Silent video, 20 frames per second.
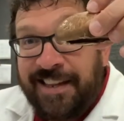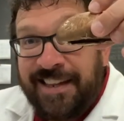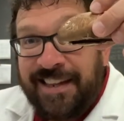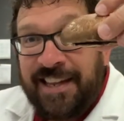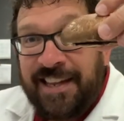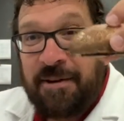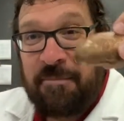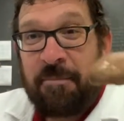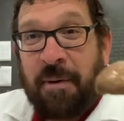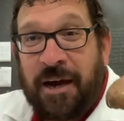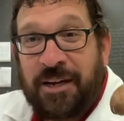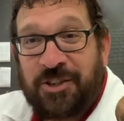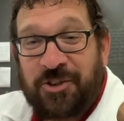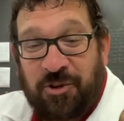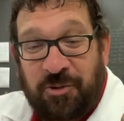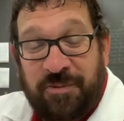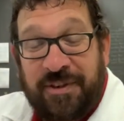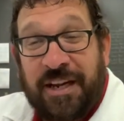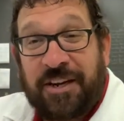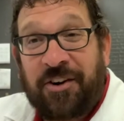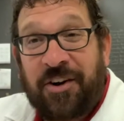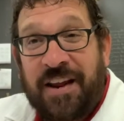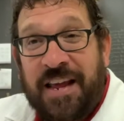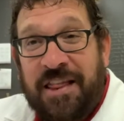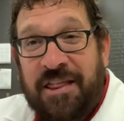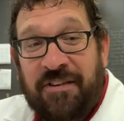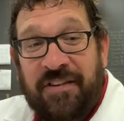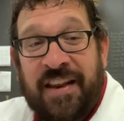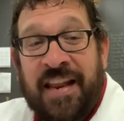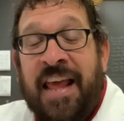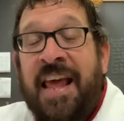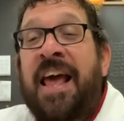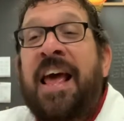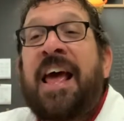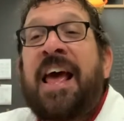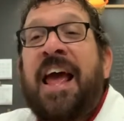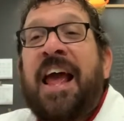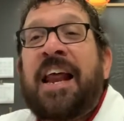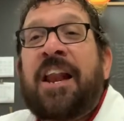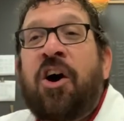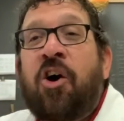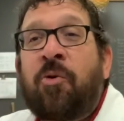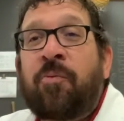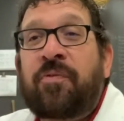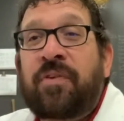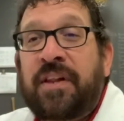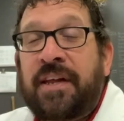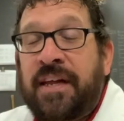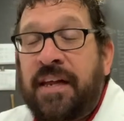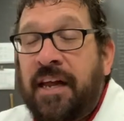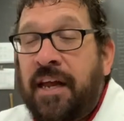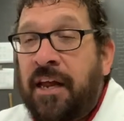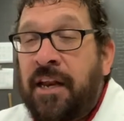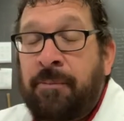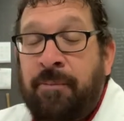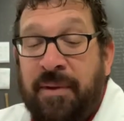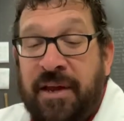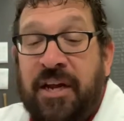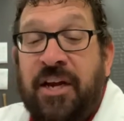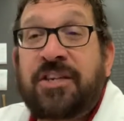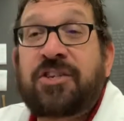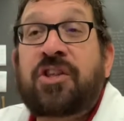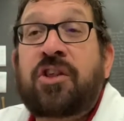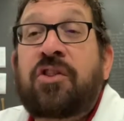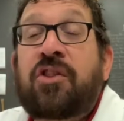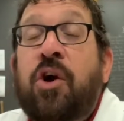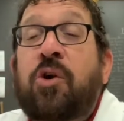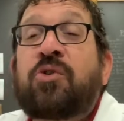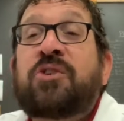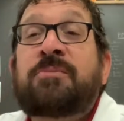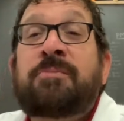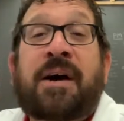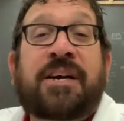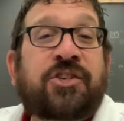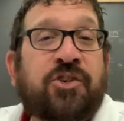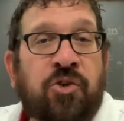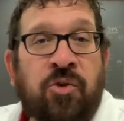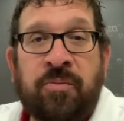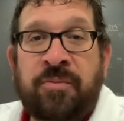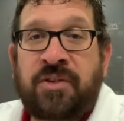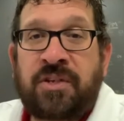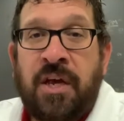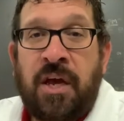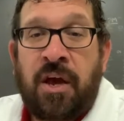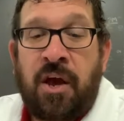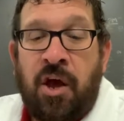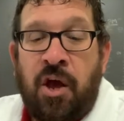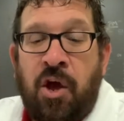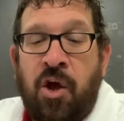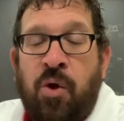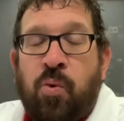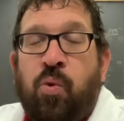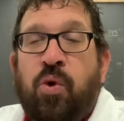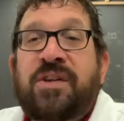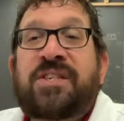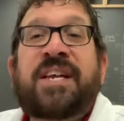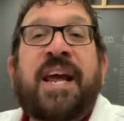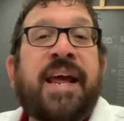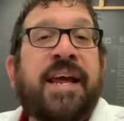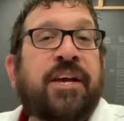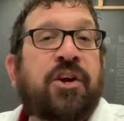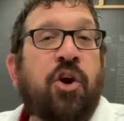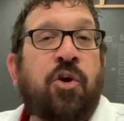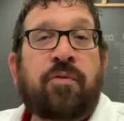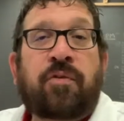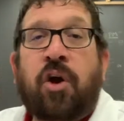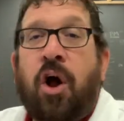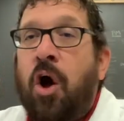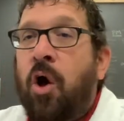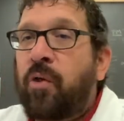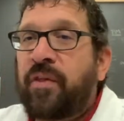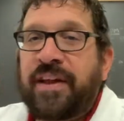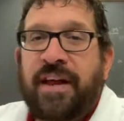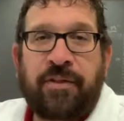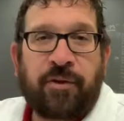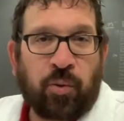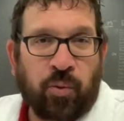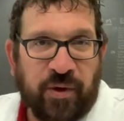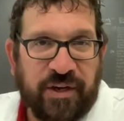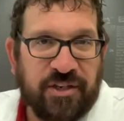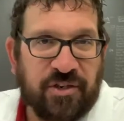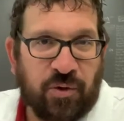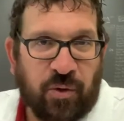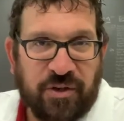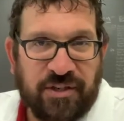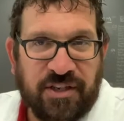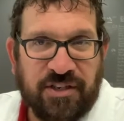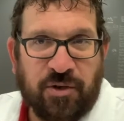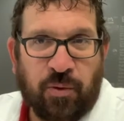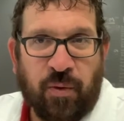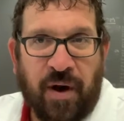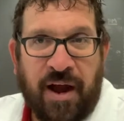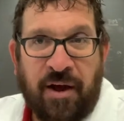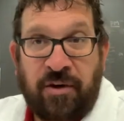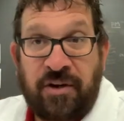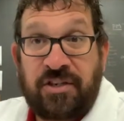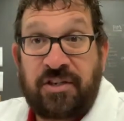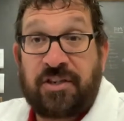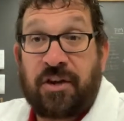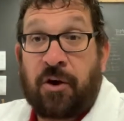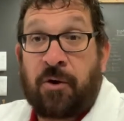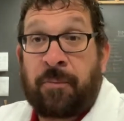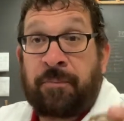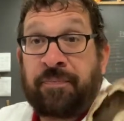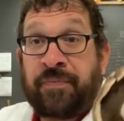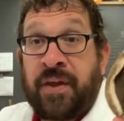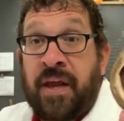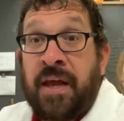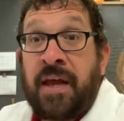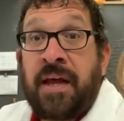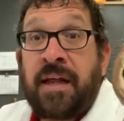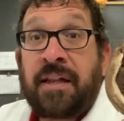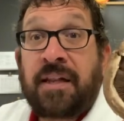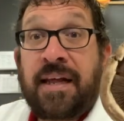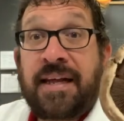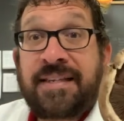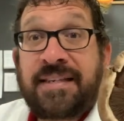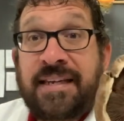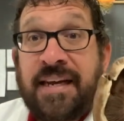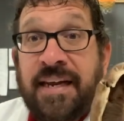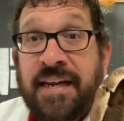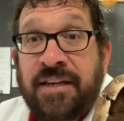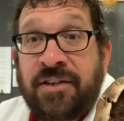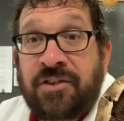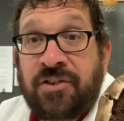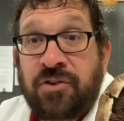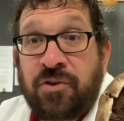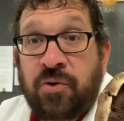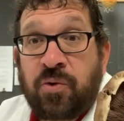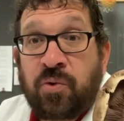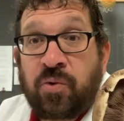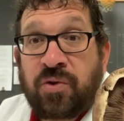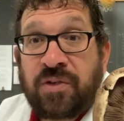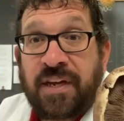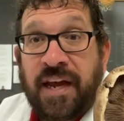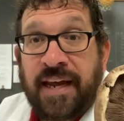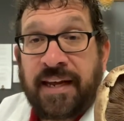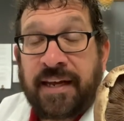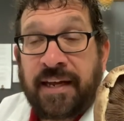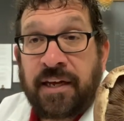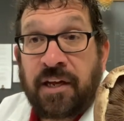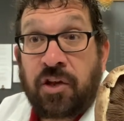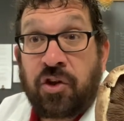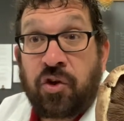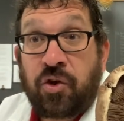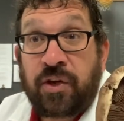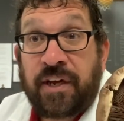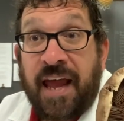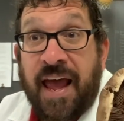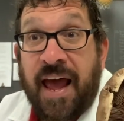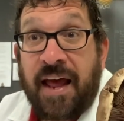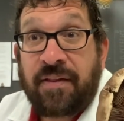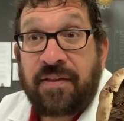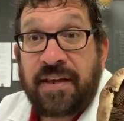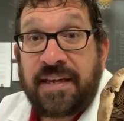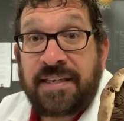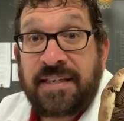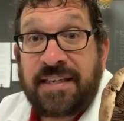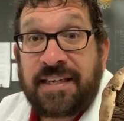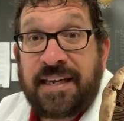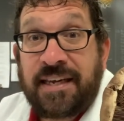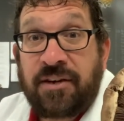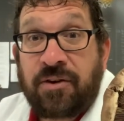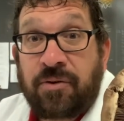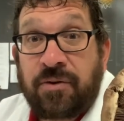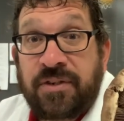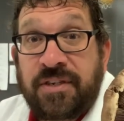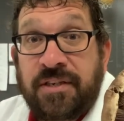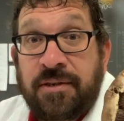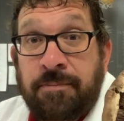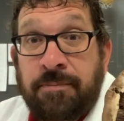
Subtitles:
mushrooms underneath it, and hopefully, because those mushrooms would take over all the other resources around. So let's get into taking a look at these gills.